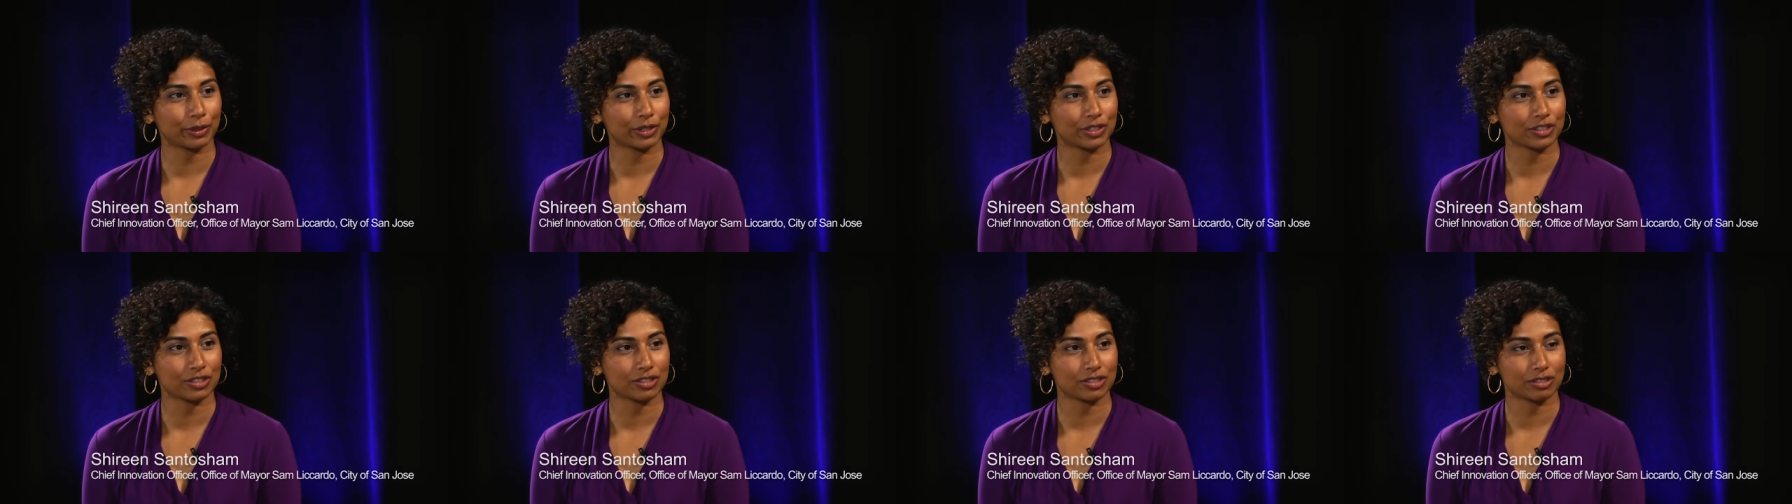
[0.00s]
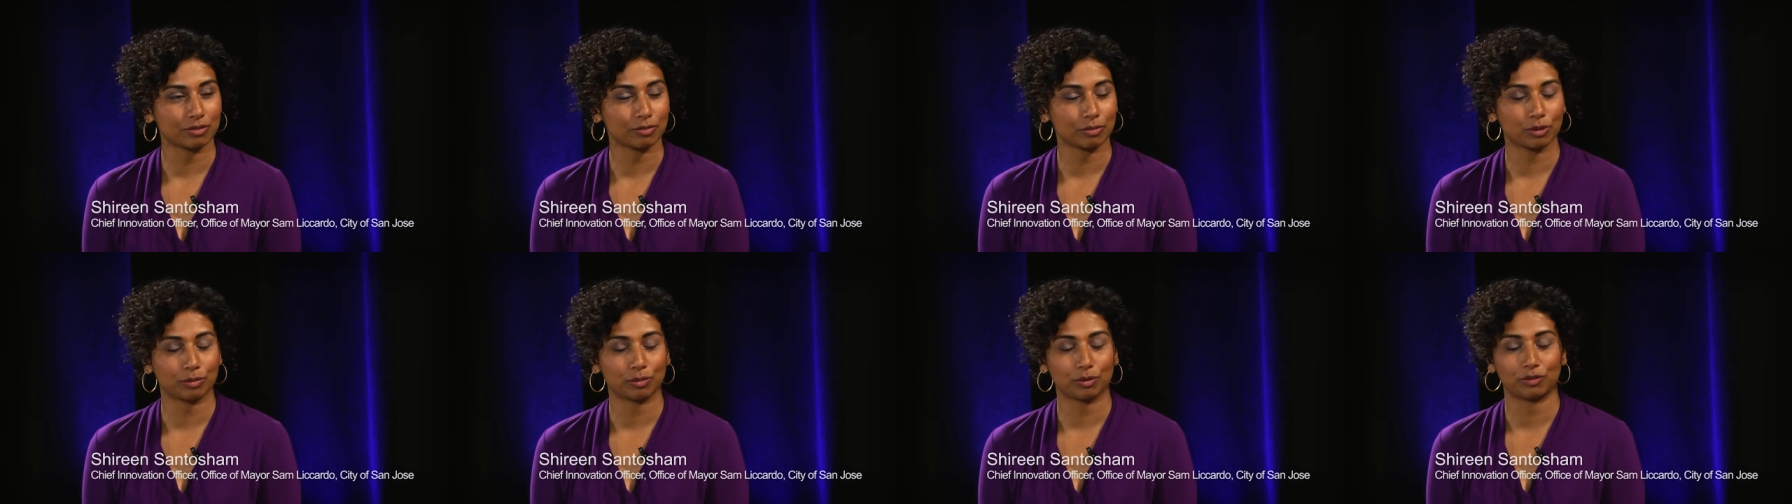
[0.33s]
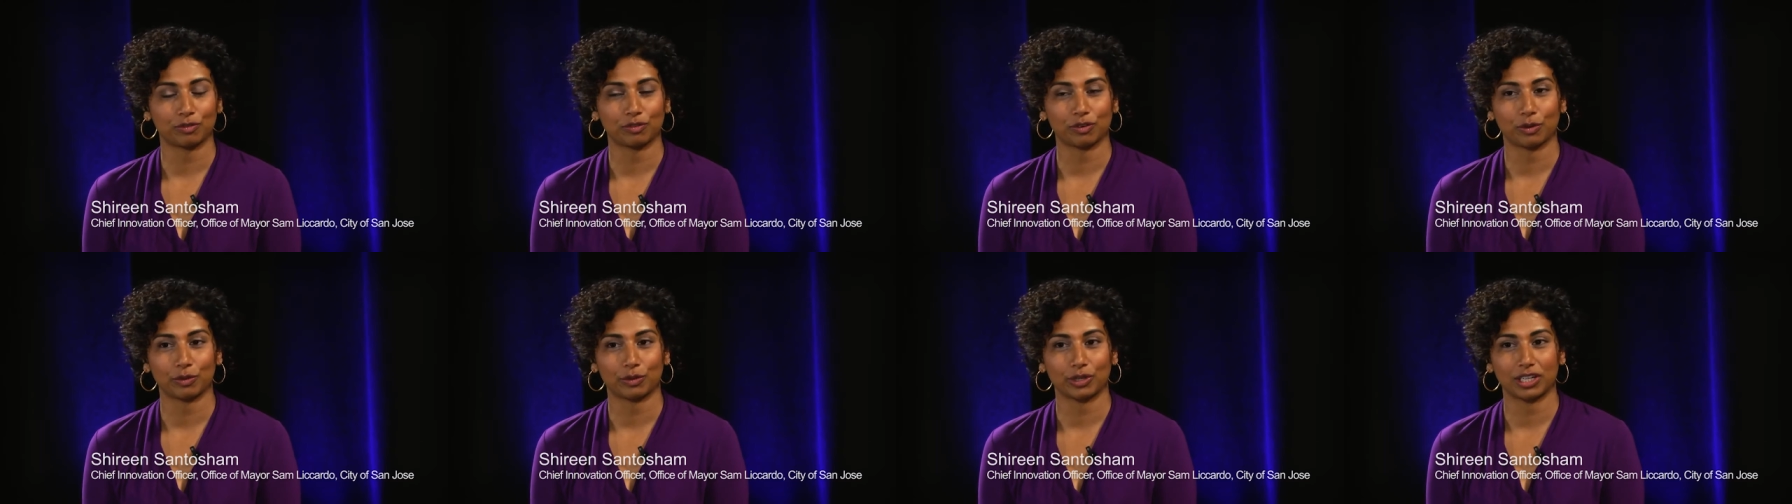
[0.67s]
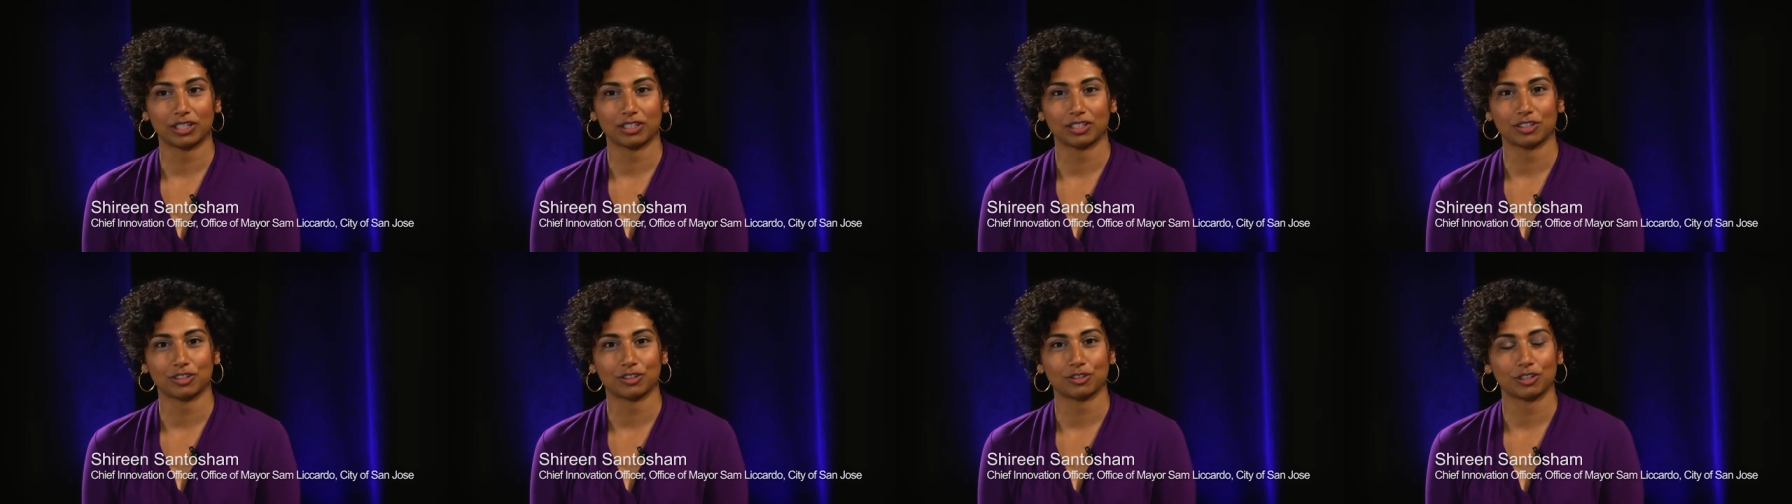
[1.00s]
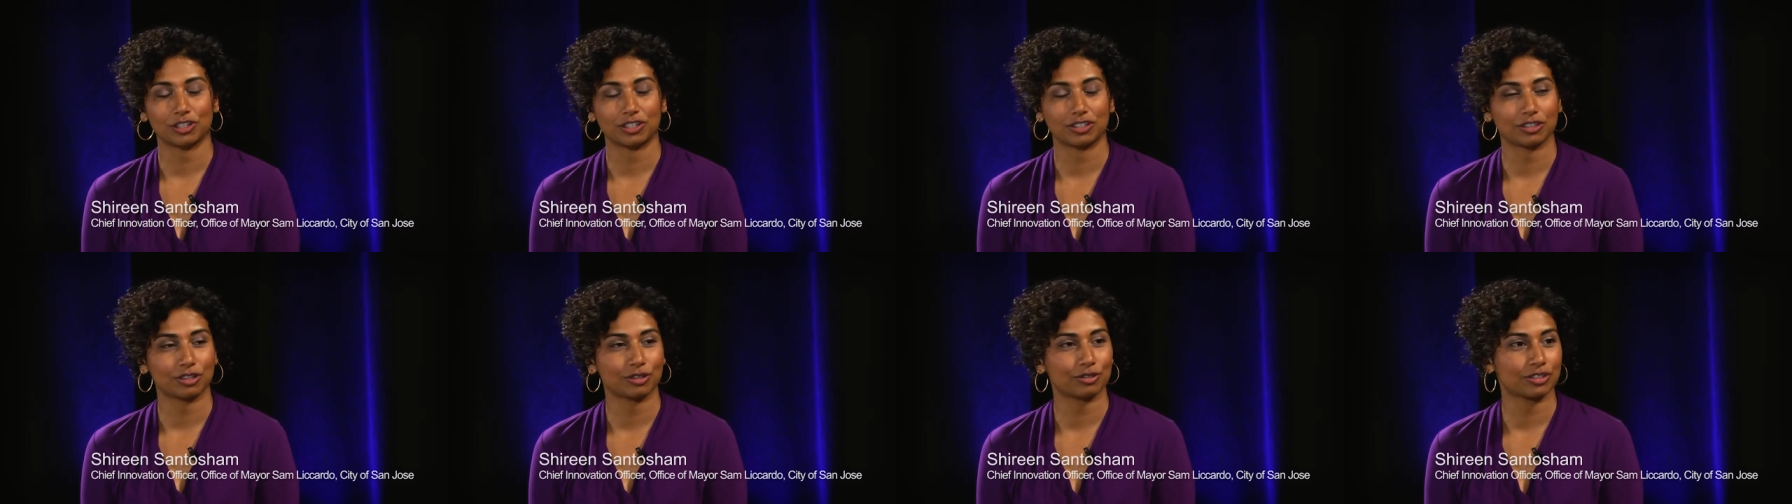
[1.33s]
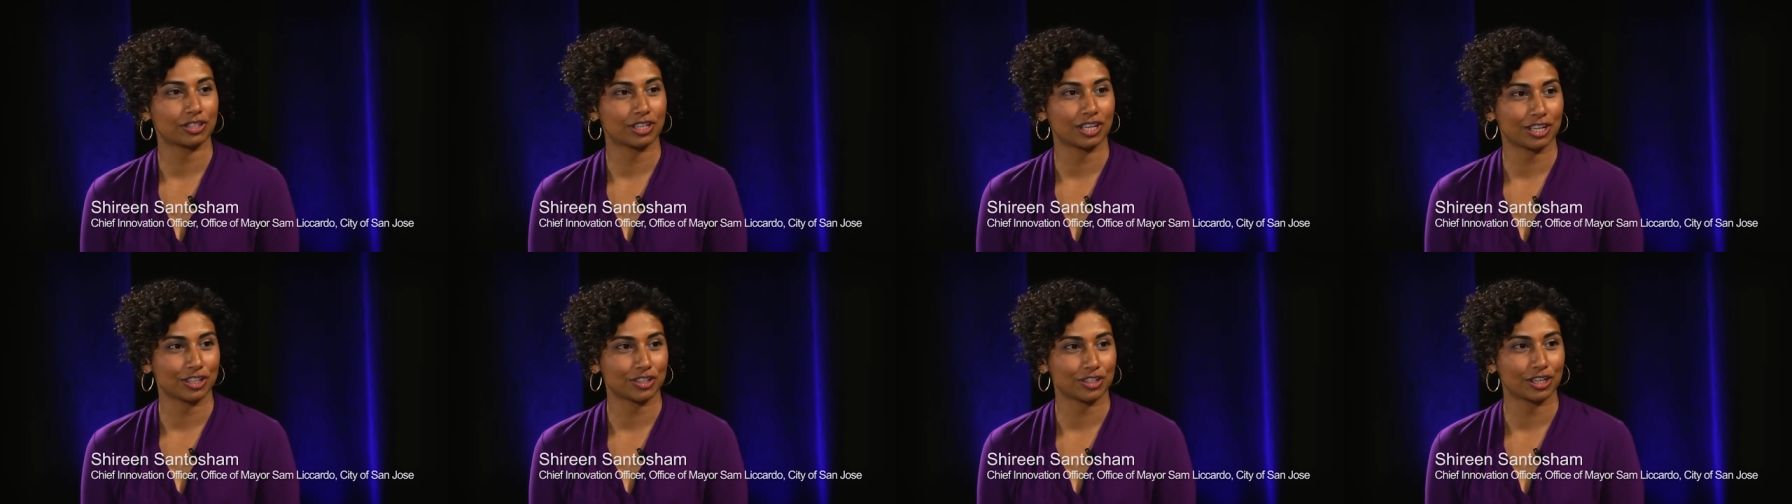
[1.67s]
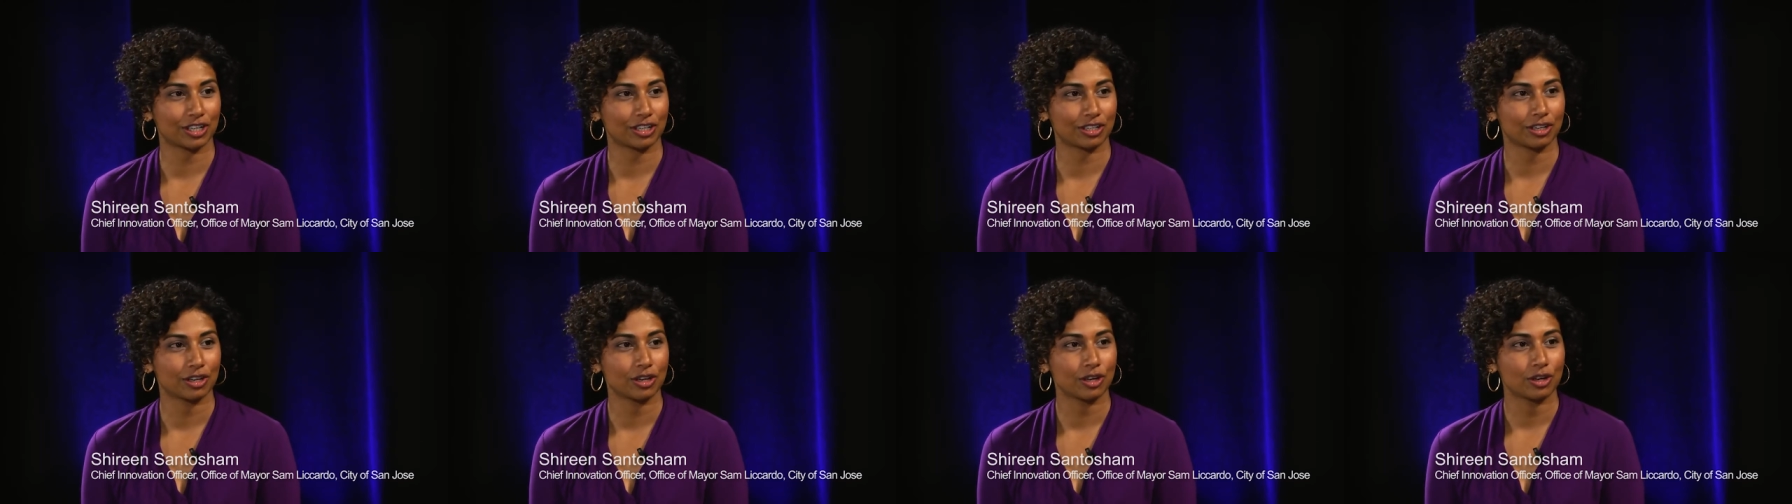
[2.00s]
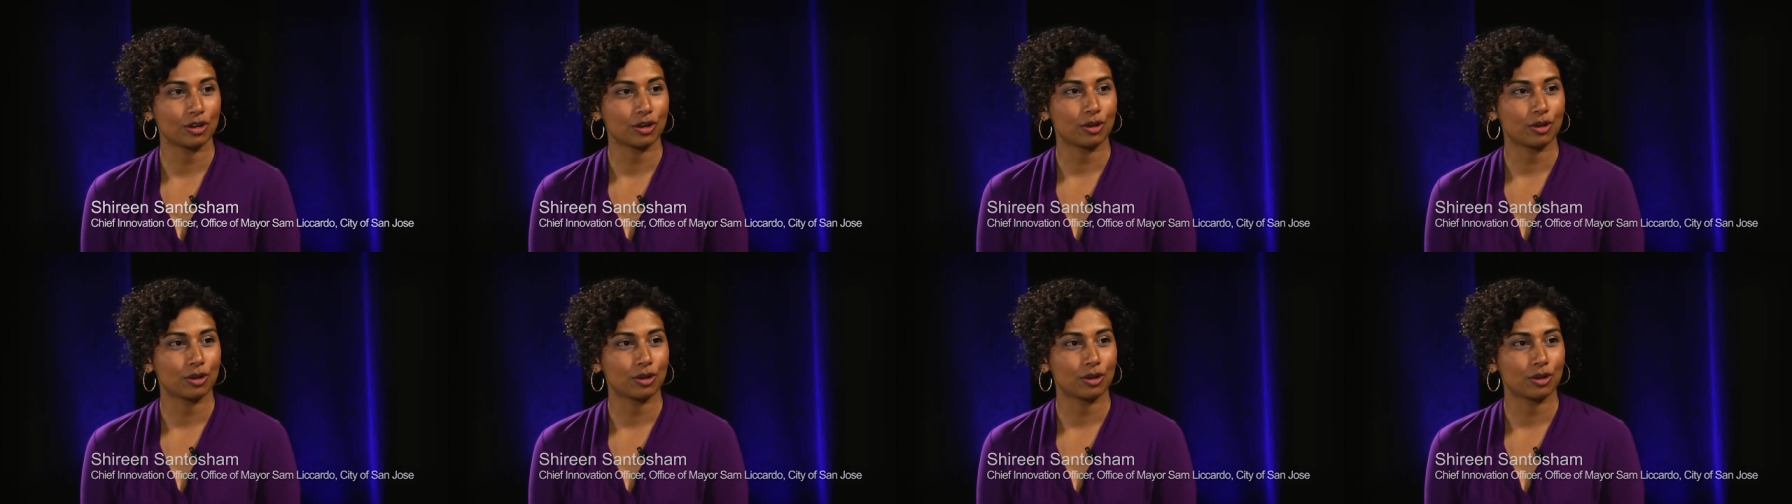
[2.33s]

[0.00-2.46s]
which is the Mobile Phone Industry Association,